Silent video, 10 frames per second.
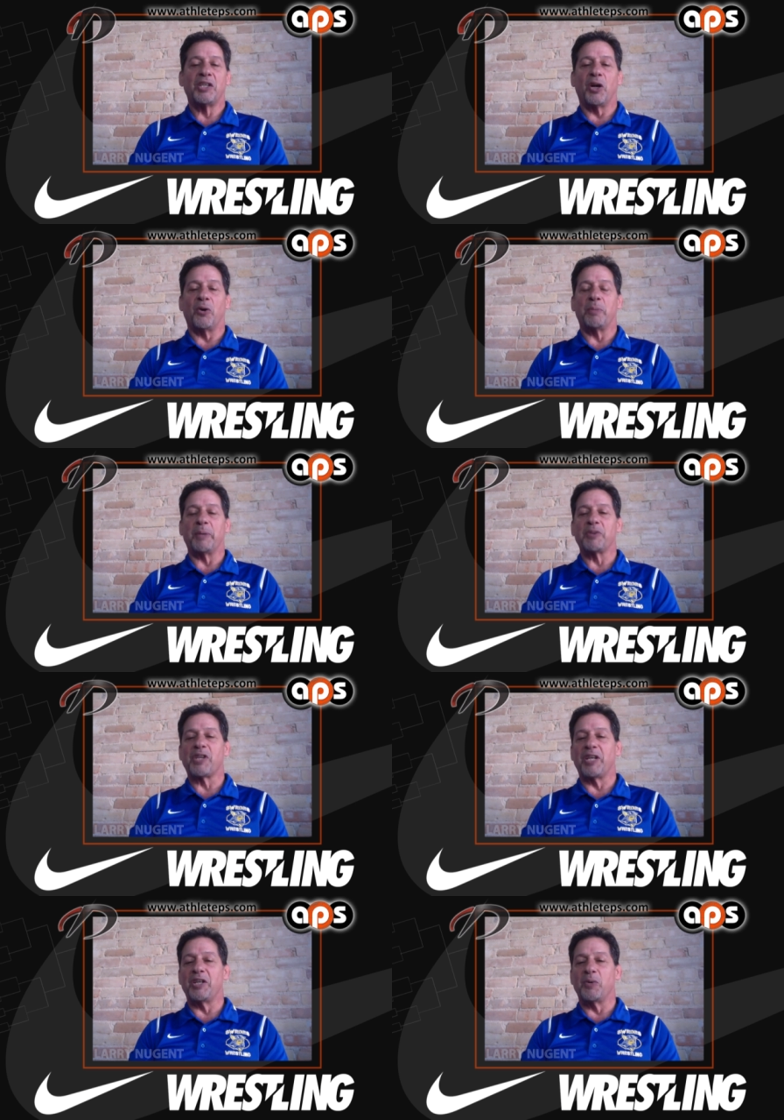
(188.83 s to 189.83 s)
You know, people
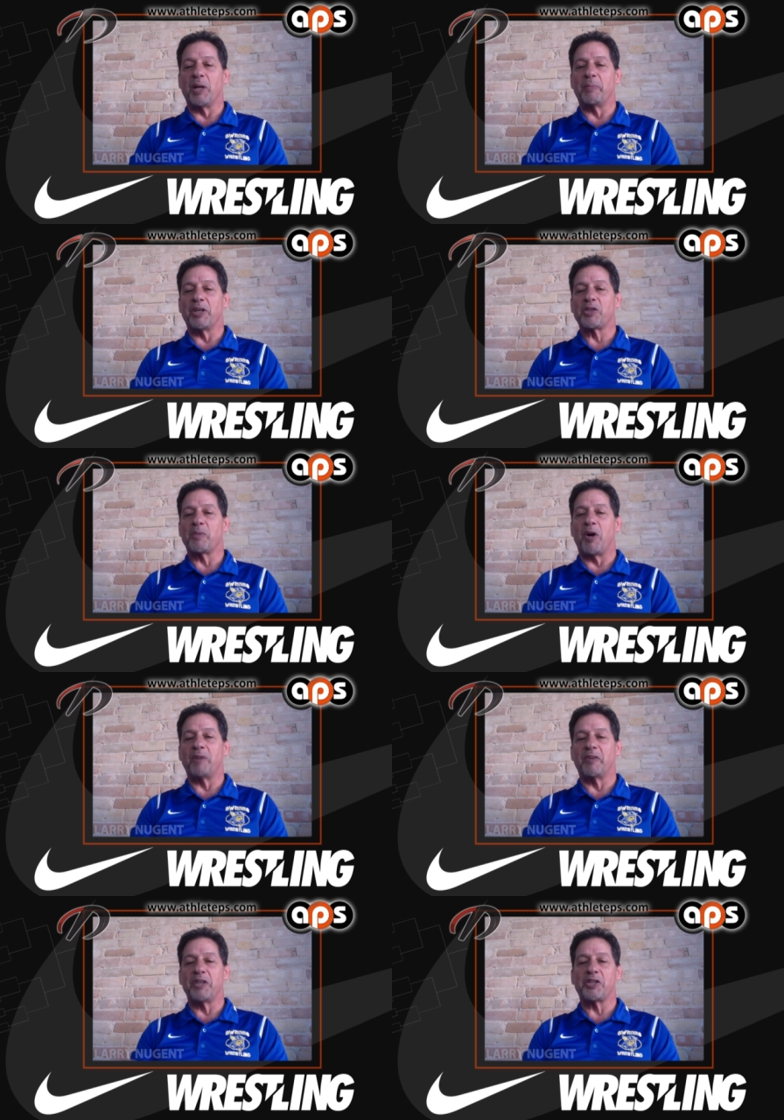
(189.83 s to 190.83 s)
say, "Do you want to be a
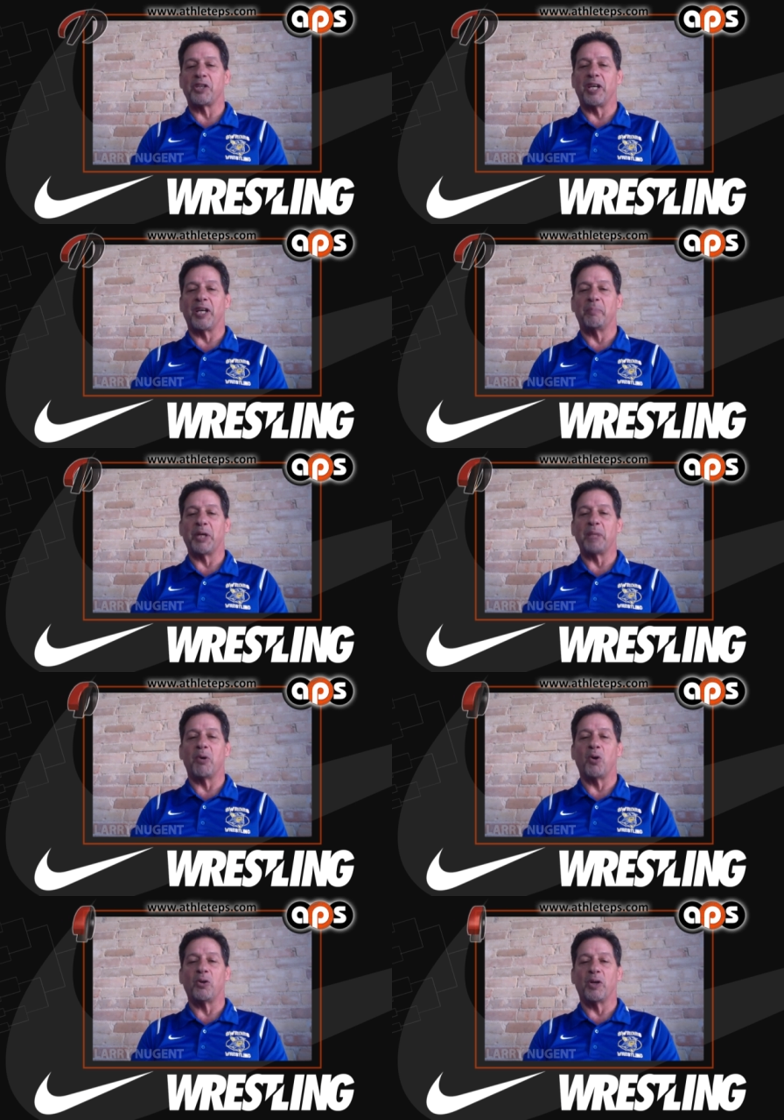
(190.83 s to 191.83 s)
small fish in a big
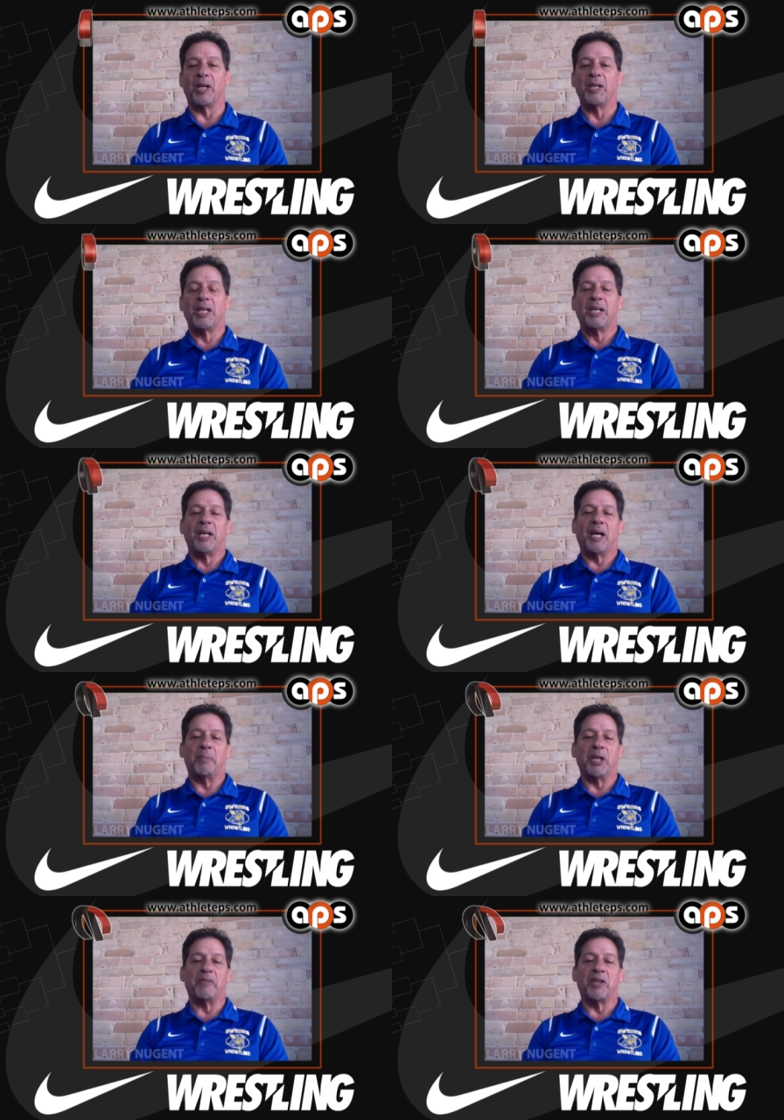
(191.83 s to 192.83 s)
bowl or a
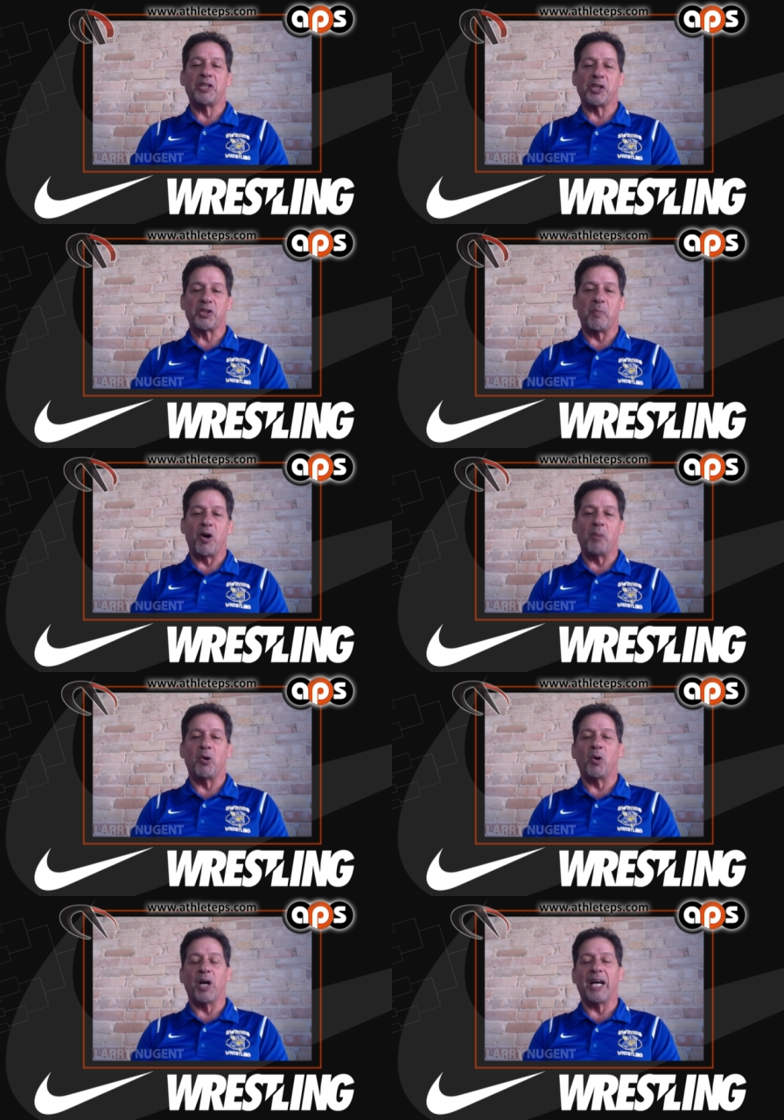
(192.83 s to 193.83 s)
a big fish in a
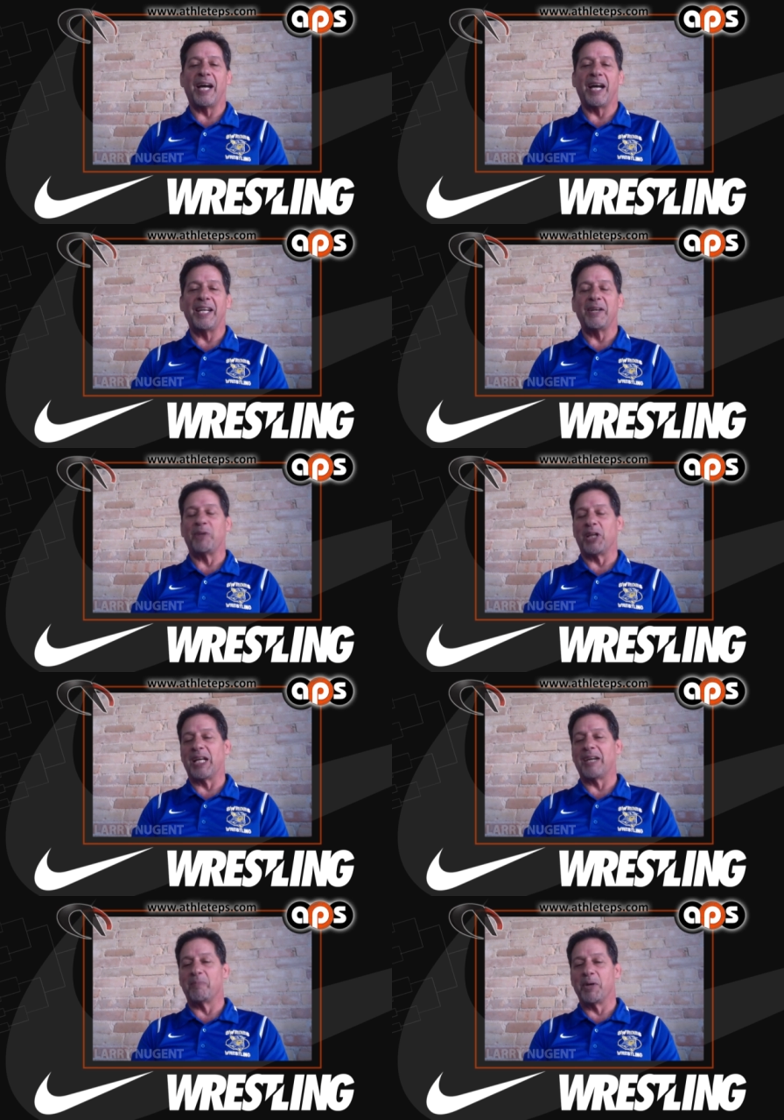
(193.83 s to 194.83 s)
small bowl. Well, I, I, didn't really
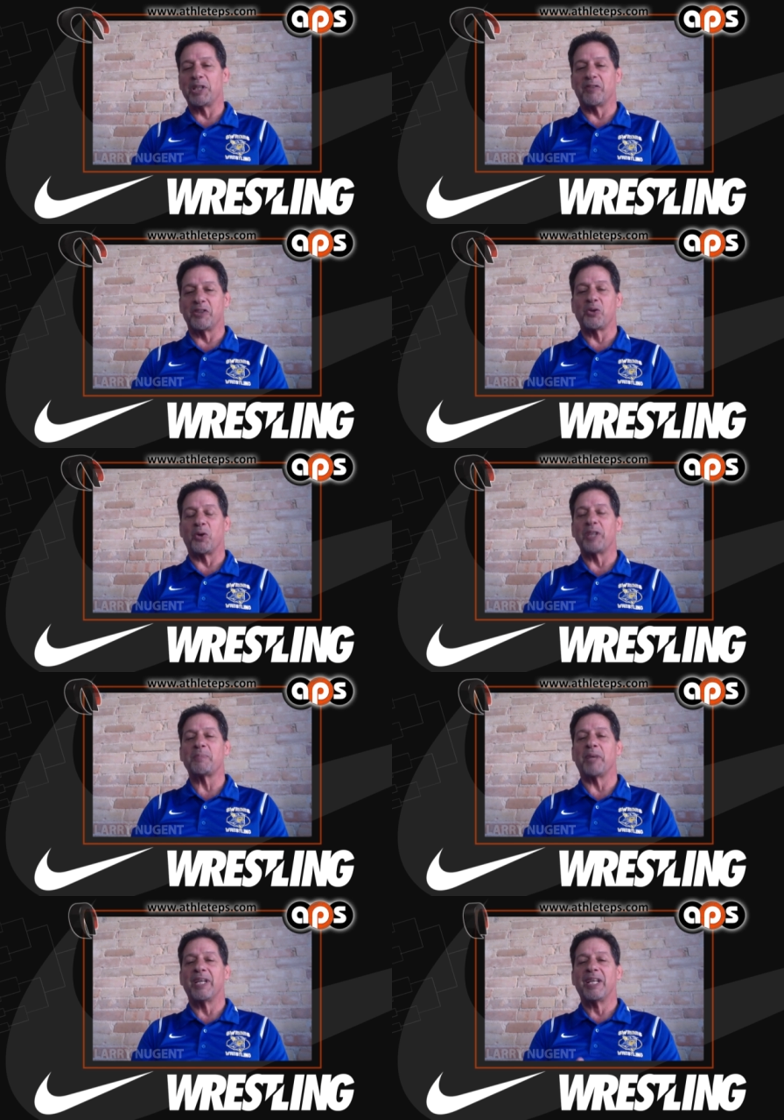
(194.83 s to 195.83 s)
have much of a choice,
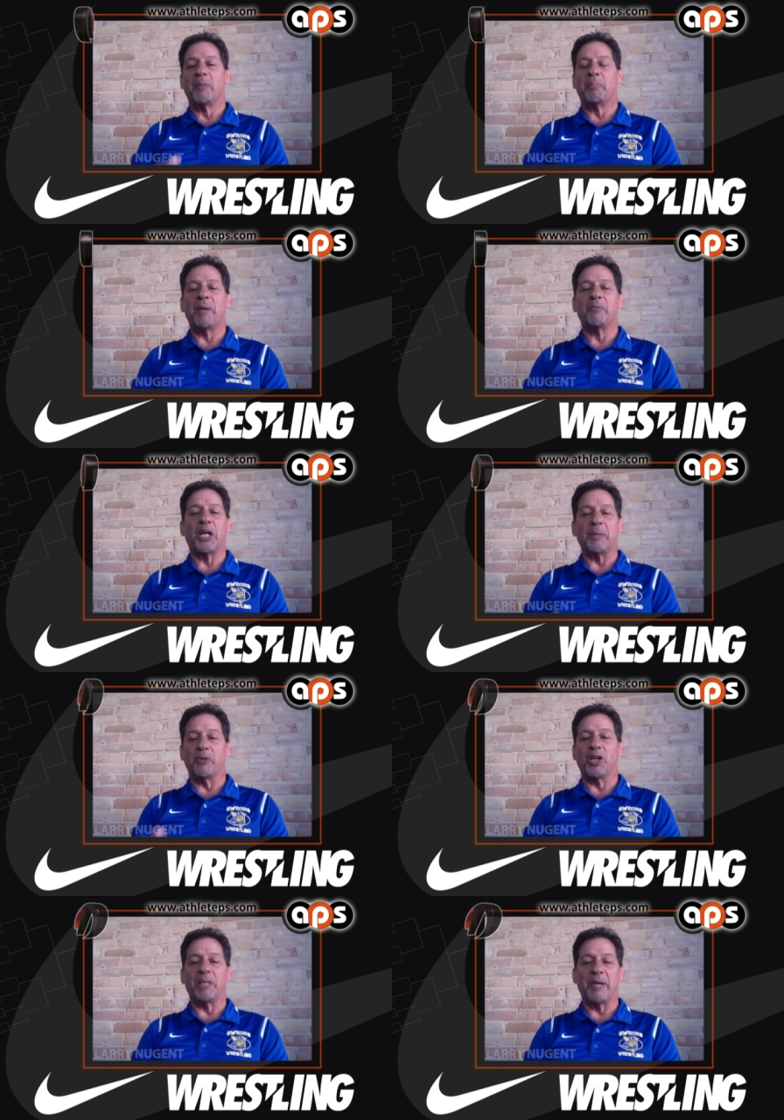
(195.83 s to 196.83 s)
but Bob Ream
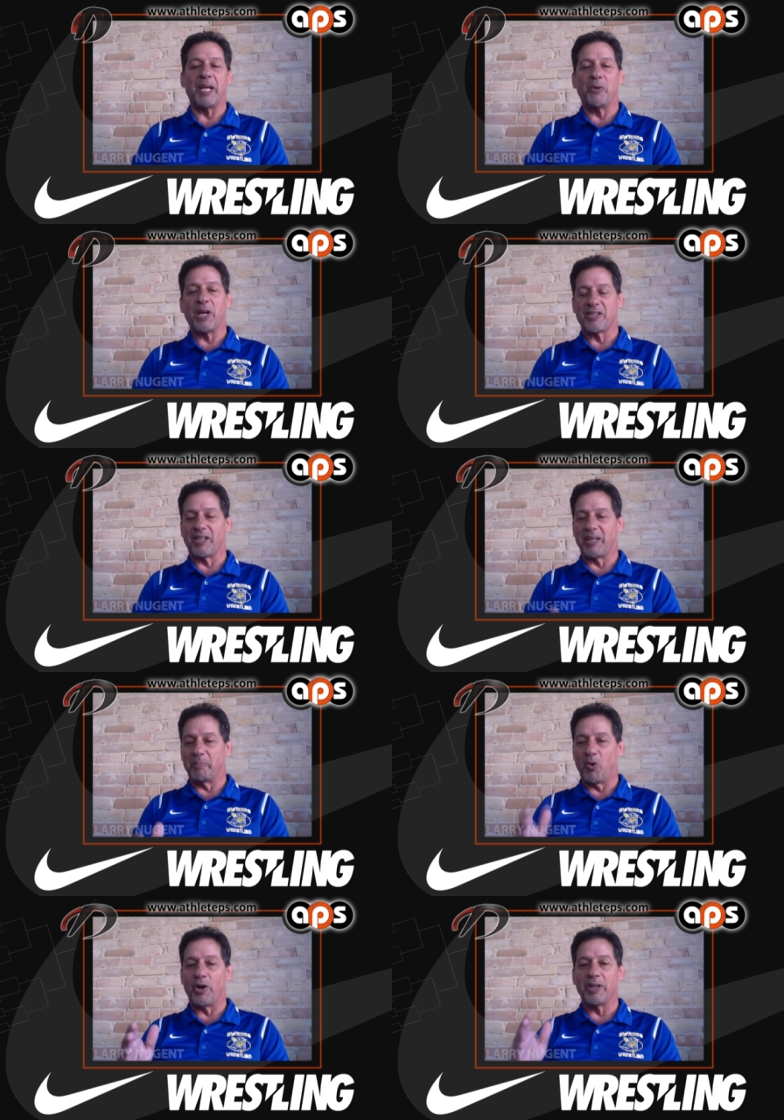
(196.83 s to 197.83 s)
really made wrestling
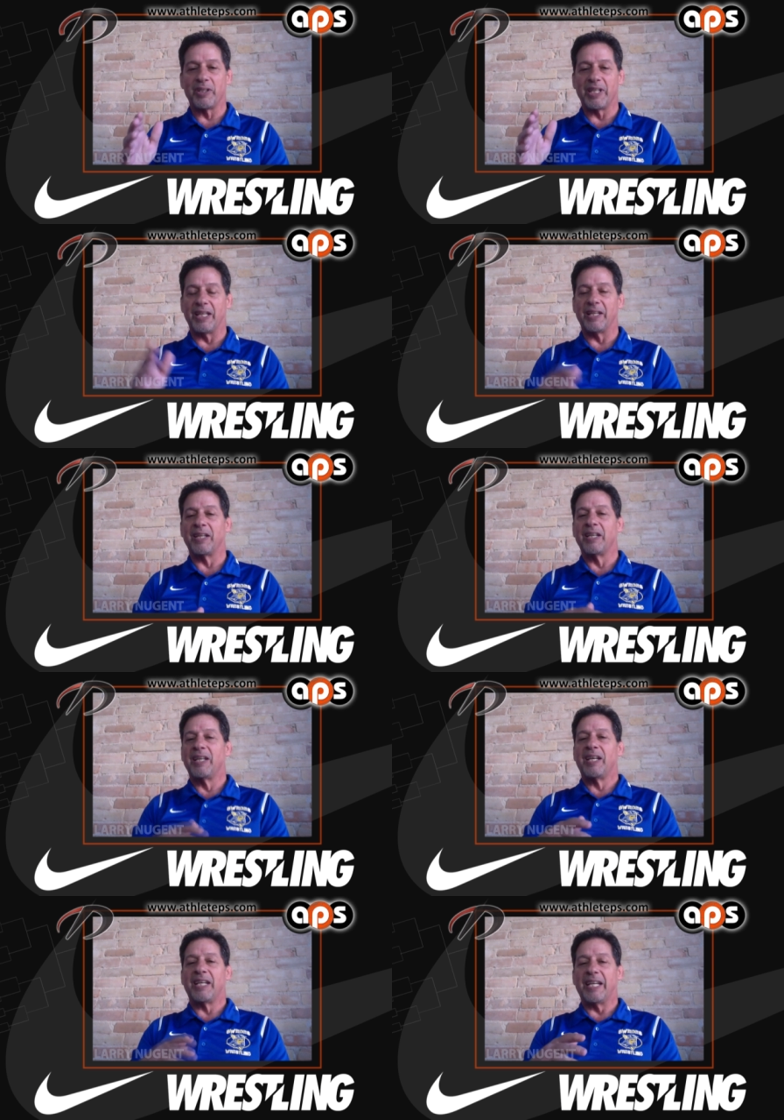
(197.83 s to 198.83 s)
important in
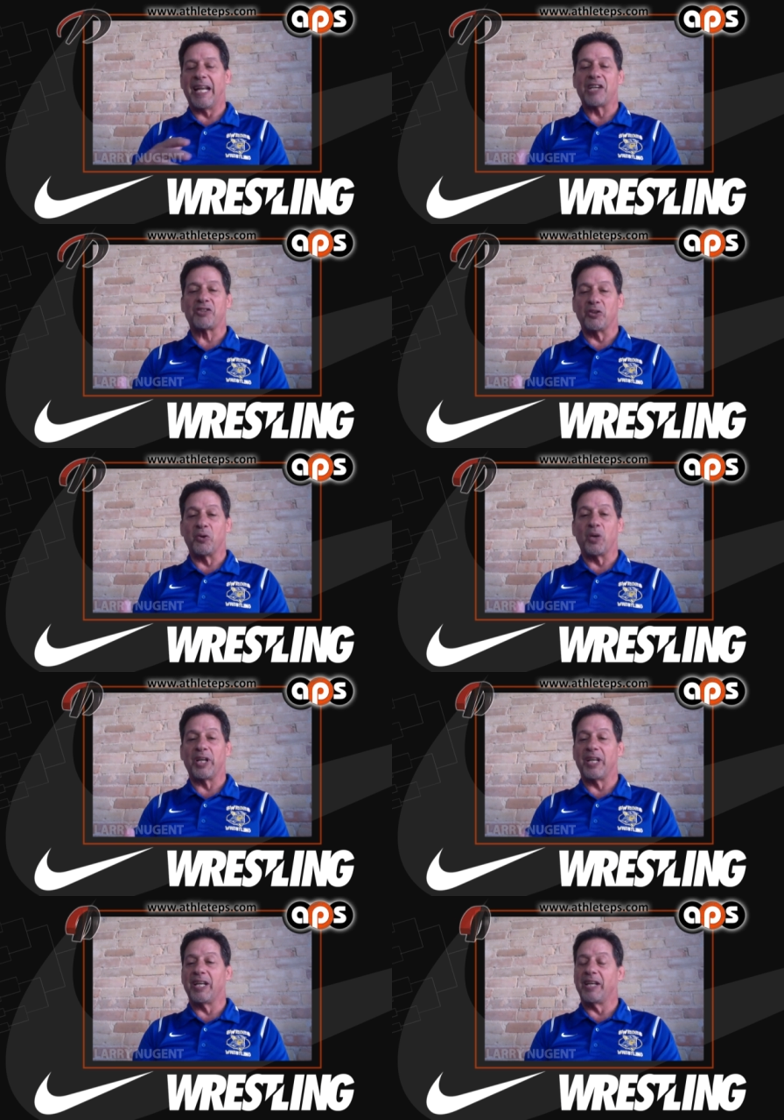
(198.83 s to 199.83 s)
in Ashland,
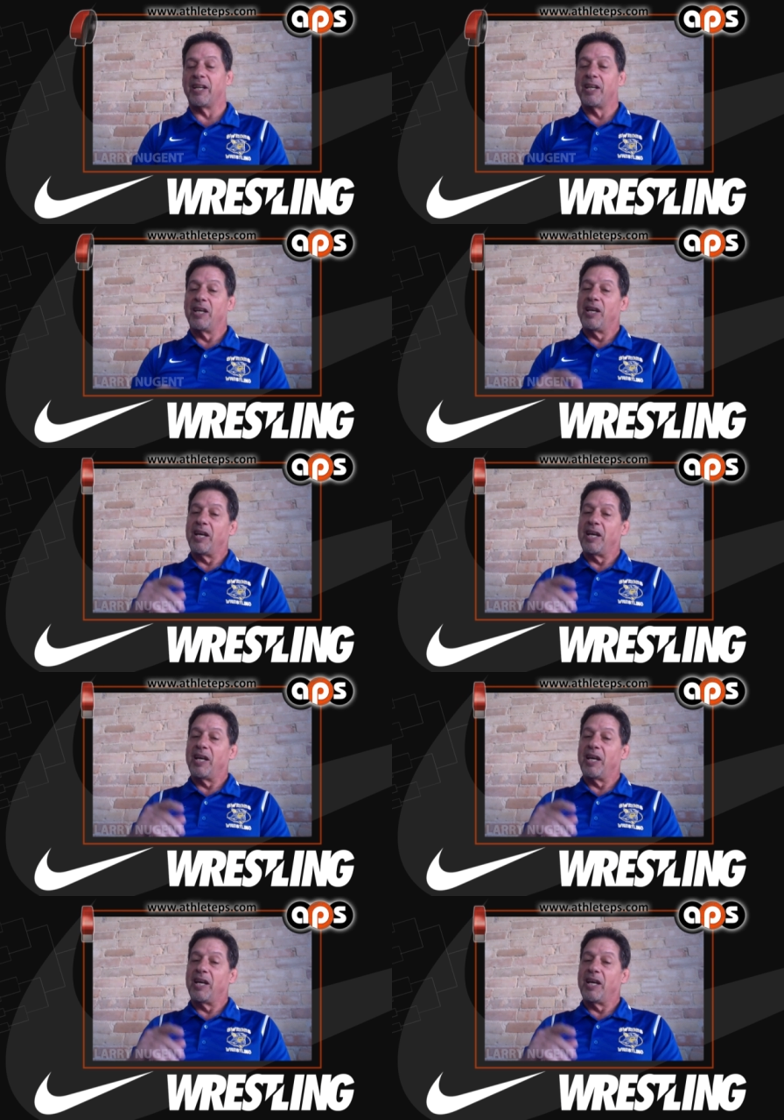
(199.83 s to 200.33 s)
Oregon, and